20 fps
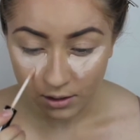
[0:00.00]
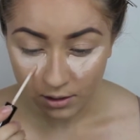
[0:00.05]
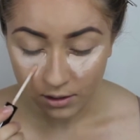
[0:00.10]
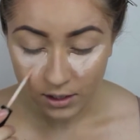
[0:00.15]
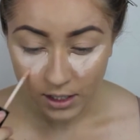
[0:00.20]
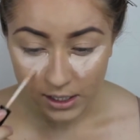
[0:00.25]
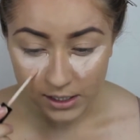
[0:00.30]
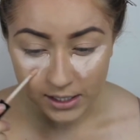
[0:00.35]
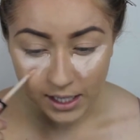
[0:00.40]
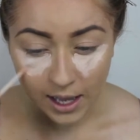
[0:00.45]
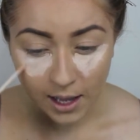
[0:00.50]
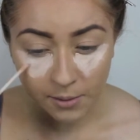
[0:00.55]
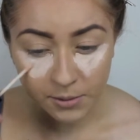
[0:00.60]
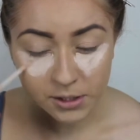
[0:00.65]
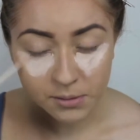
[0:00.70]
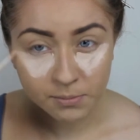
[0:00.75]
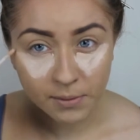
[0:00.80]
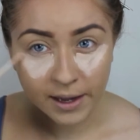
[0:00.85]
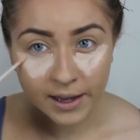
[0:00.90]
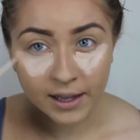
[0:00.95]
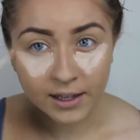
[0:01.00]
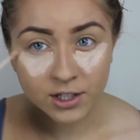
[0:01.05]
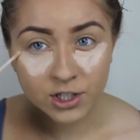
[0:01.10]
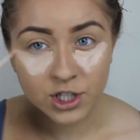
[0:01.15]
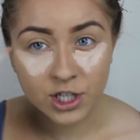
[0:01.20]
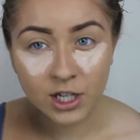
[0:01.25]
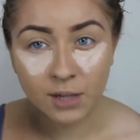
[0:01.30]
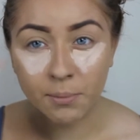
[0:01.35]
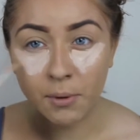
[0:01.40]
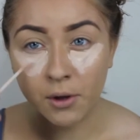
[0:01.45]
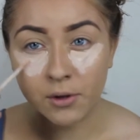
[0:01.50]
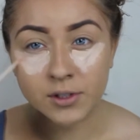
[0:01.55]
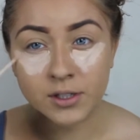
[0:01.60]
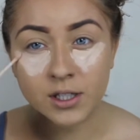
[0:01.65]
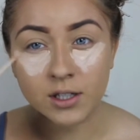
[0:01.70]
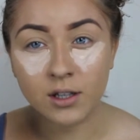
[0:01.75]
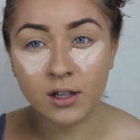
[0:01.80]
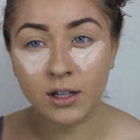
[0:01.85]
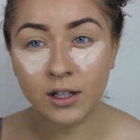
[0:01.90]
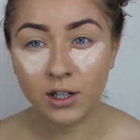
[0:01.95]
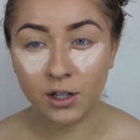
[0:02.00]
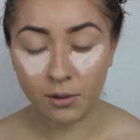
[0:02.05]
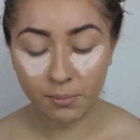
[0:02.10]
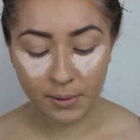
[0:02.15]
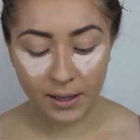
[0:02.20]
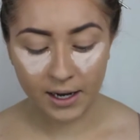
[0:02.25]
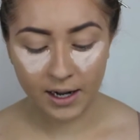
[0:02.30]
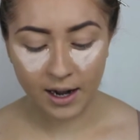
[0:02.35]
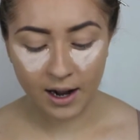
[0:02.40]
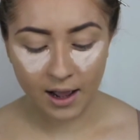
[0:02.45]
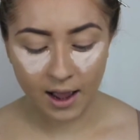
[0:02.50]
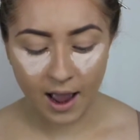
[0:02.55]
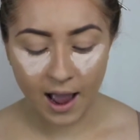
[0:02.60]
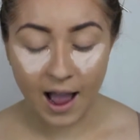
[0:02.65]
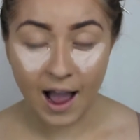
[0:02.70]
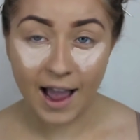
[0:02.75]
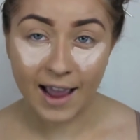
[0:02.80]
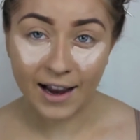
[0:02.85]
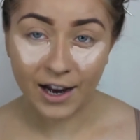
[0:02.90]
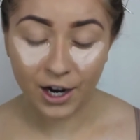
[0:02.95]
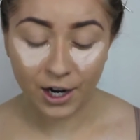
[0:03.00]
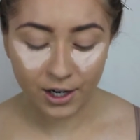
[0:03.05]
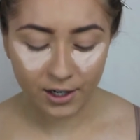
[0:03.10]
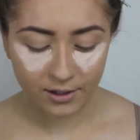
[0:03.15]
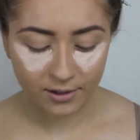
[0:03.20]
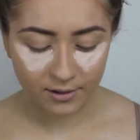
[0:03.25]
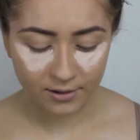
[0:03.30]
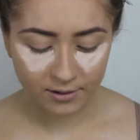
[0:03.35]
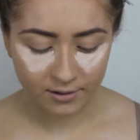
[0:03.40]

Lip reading: This helps my cheekbones look a little bit higher.